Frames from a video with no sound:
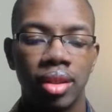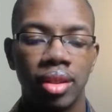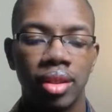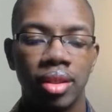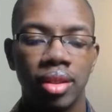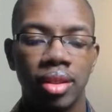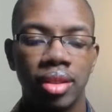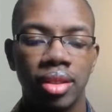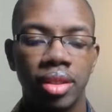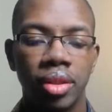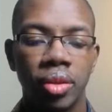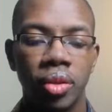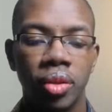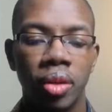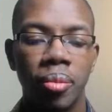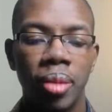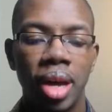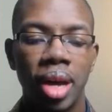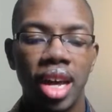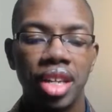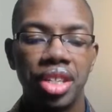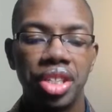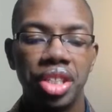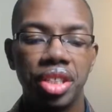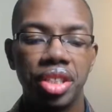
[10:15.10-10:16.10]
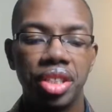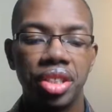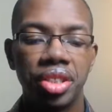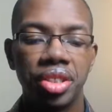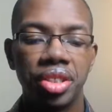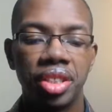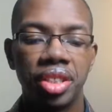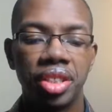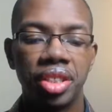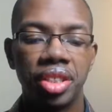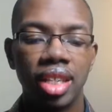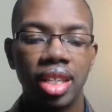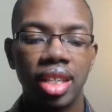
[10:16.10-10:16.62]
So imagine
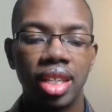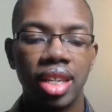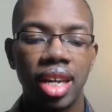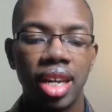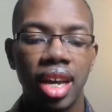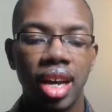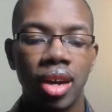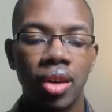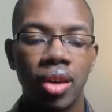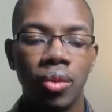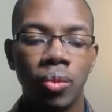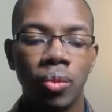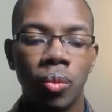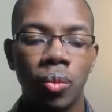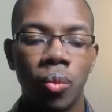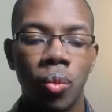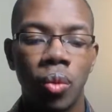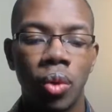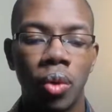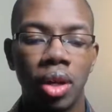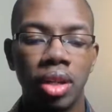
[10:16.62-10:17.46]
you're sending down